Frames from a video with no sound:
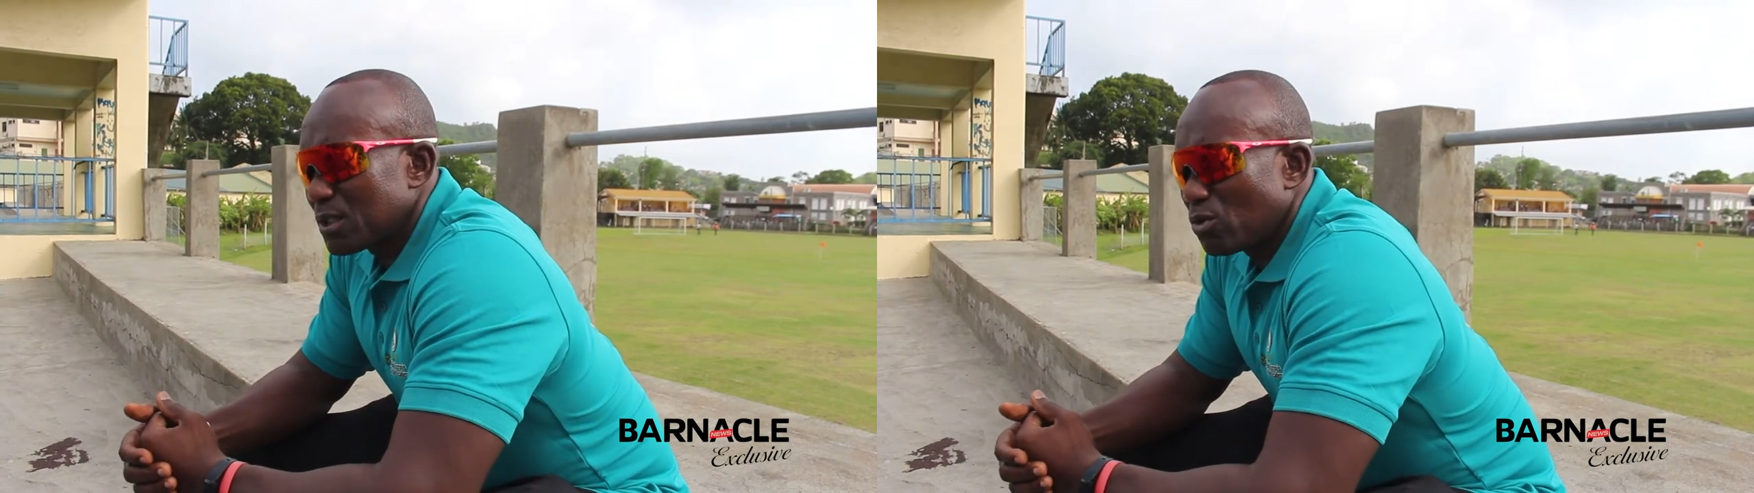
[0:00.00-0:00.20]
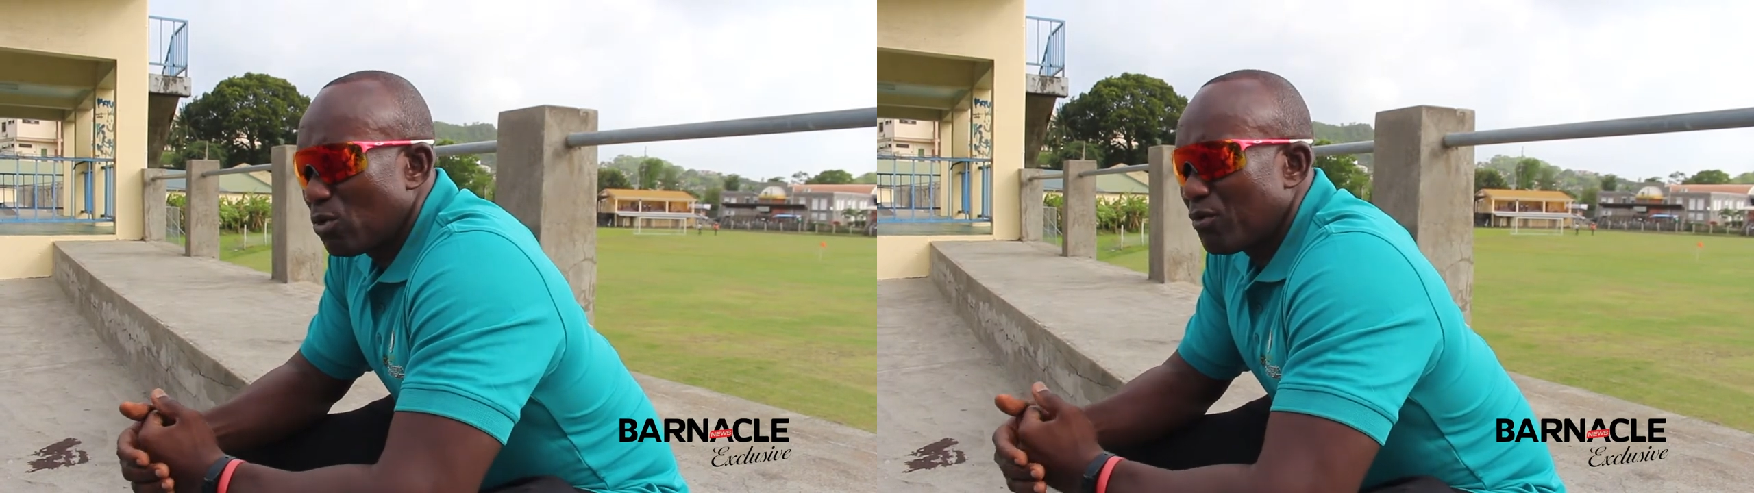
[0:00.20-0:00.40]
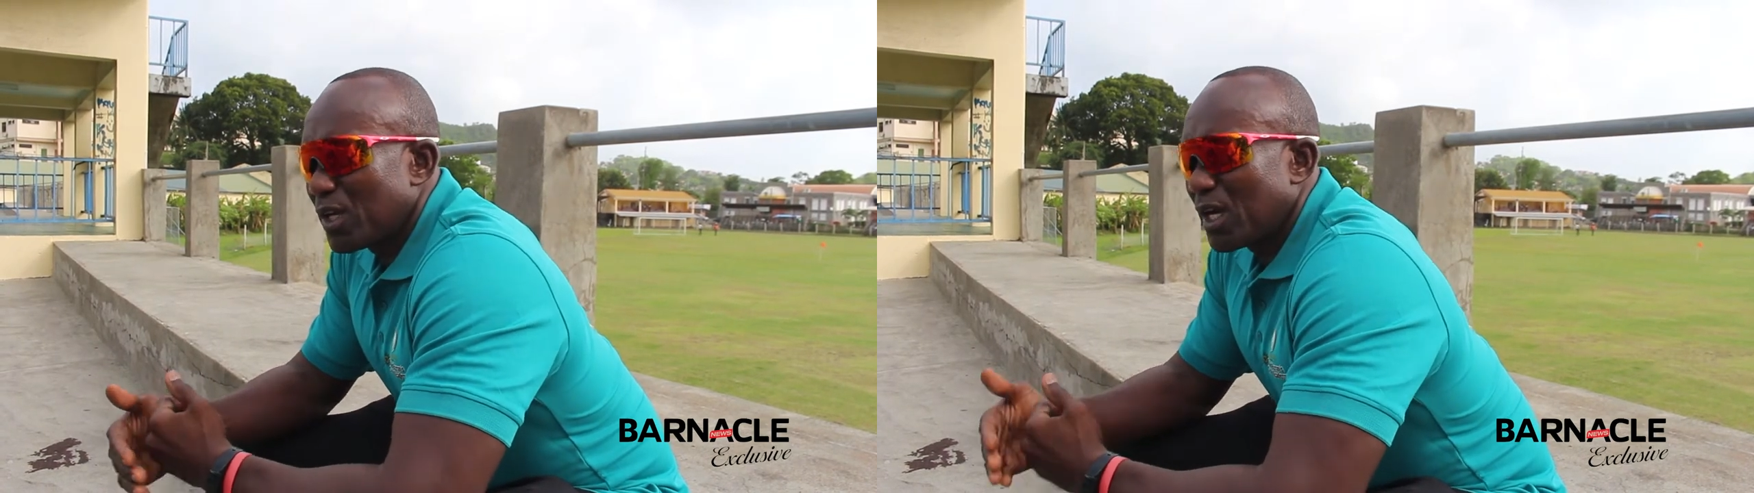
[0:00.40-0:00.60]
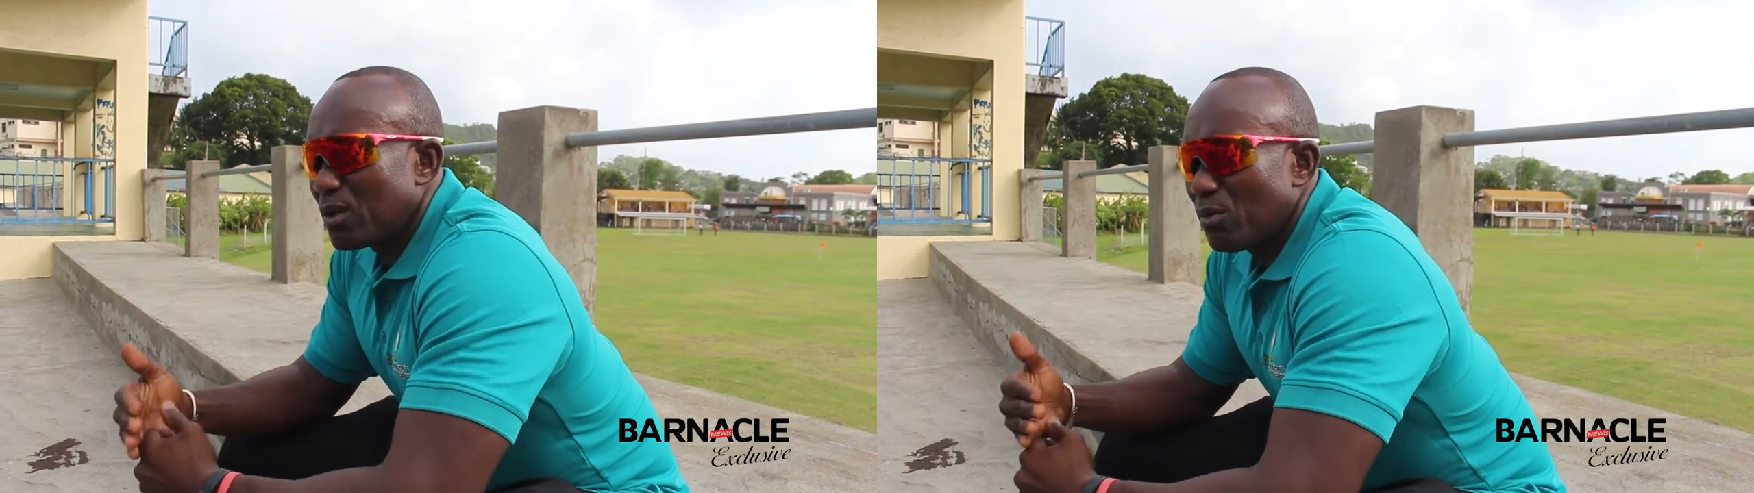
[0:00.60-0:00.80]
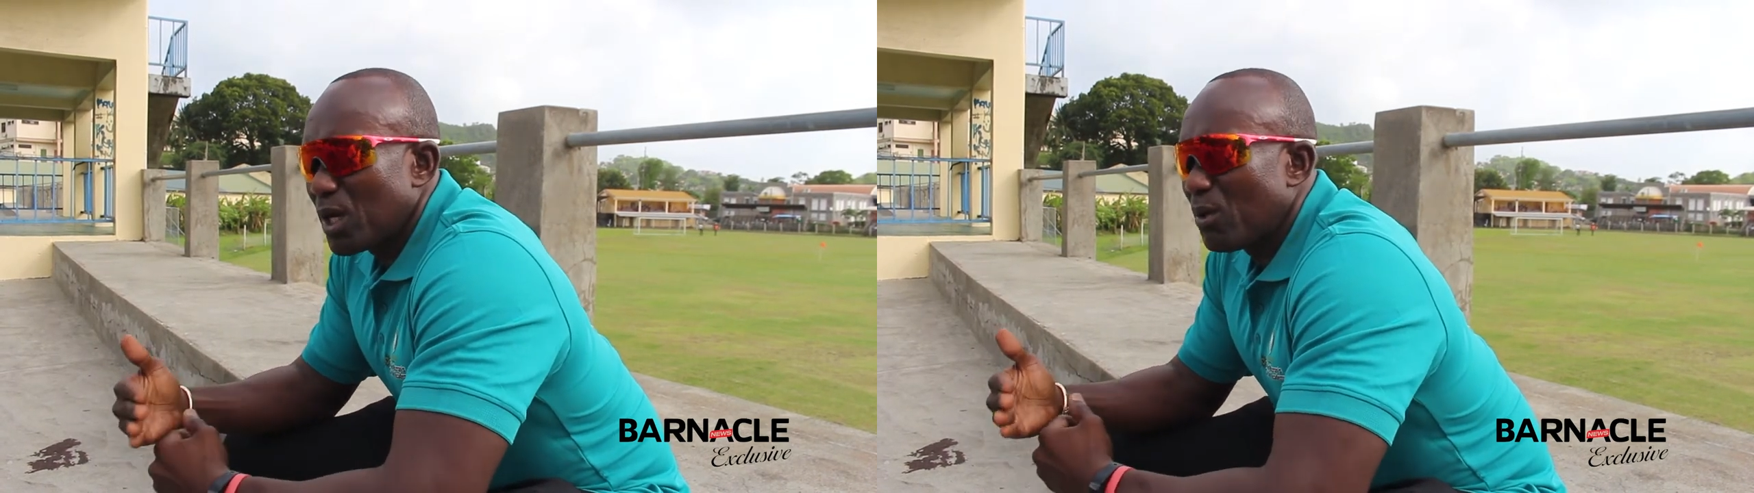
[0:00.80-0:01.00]
the COVID kind
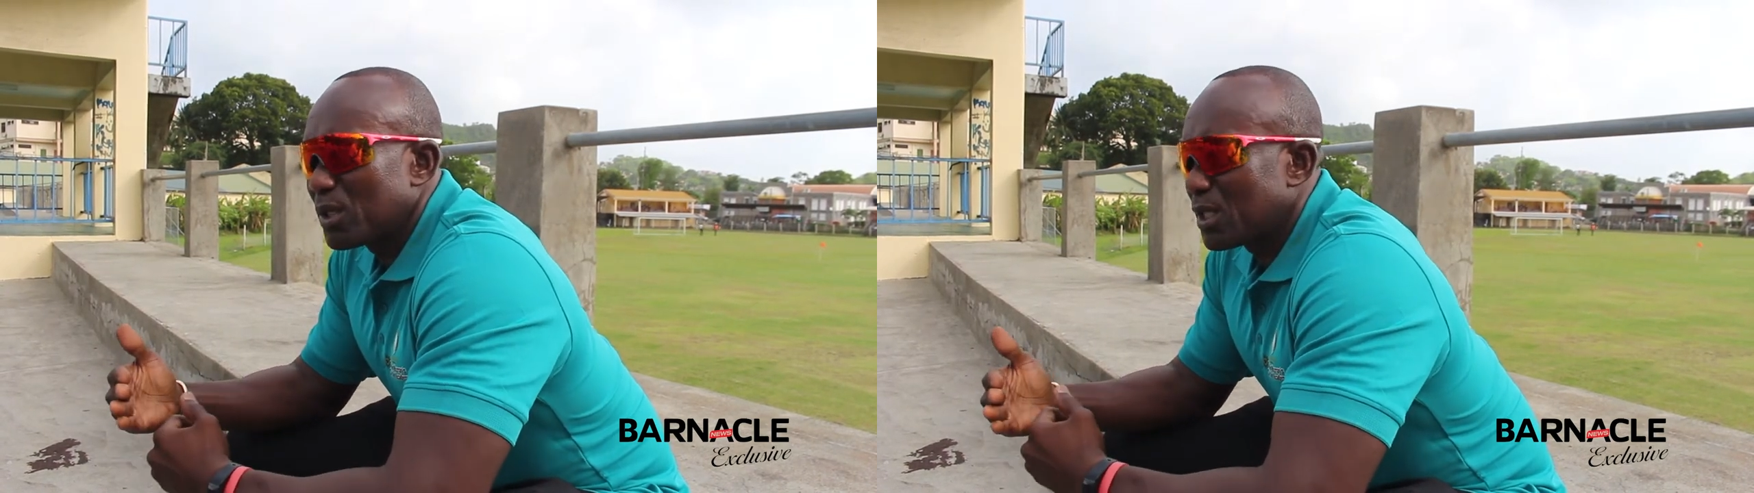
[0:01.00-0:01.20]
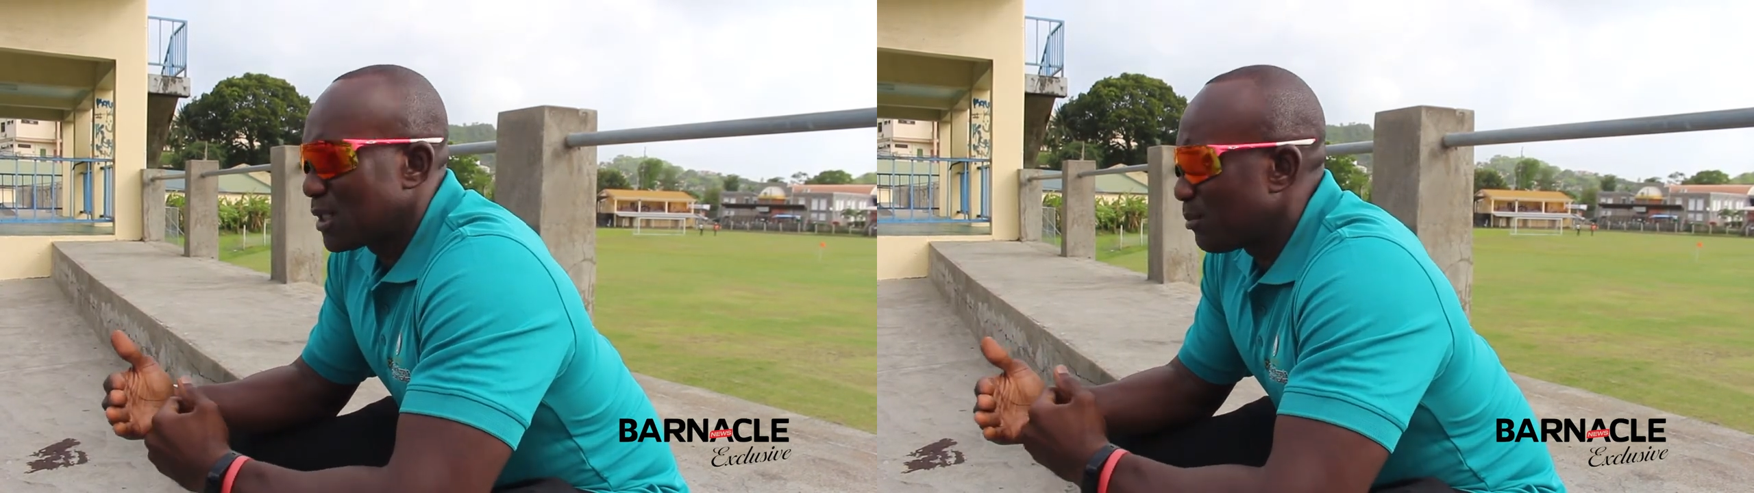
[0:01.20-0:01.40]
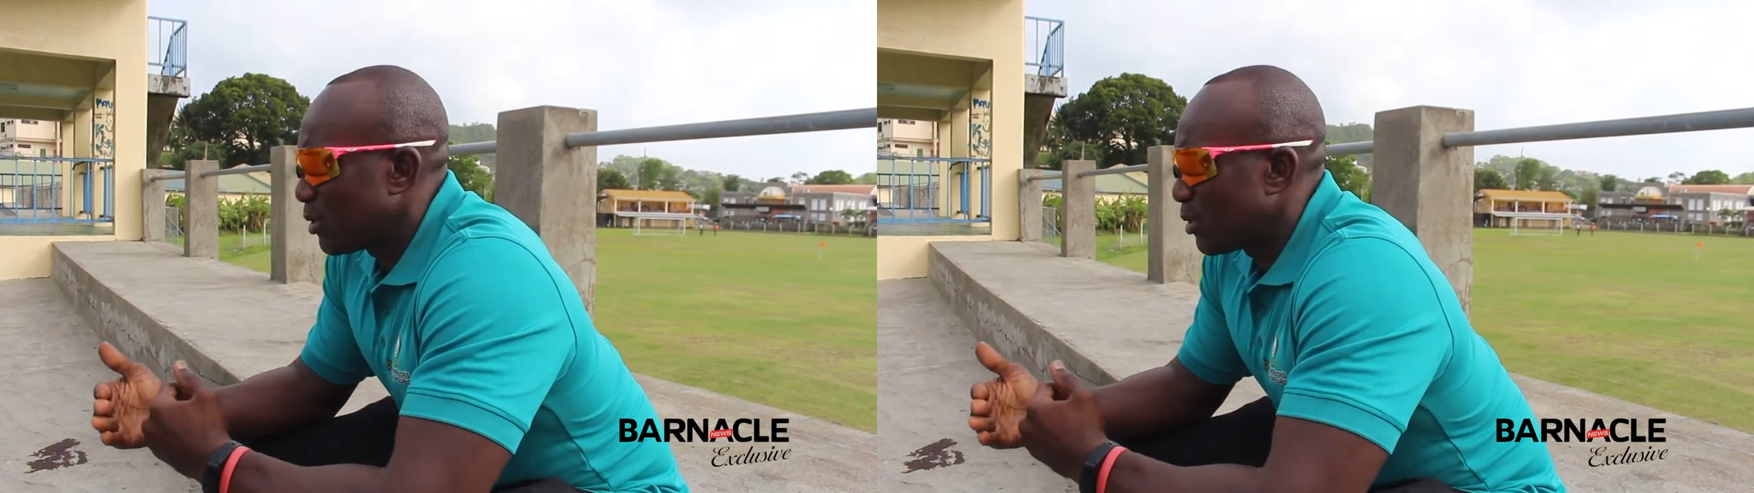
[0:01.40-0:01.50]
of way away, that